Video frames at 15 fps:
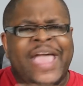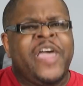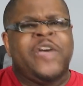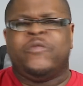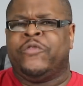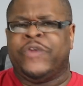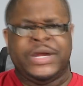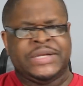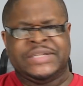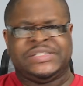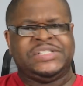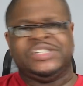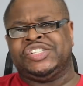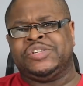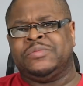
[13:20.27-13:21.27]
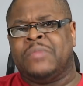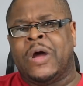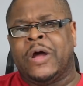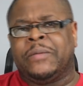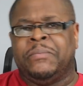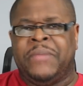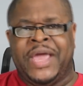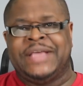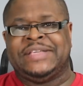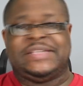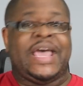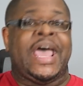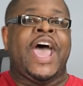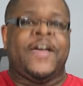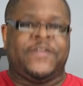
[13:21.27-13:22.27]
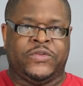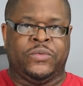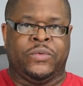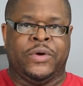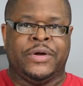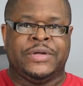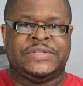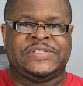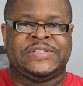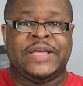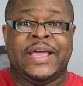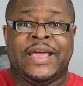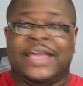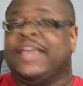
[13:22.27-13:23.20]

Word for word: every decision Mark makes afterwards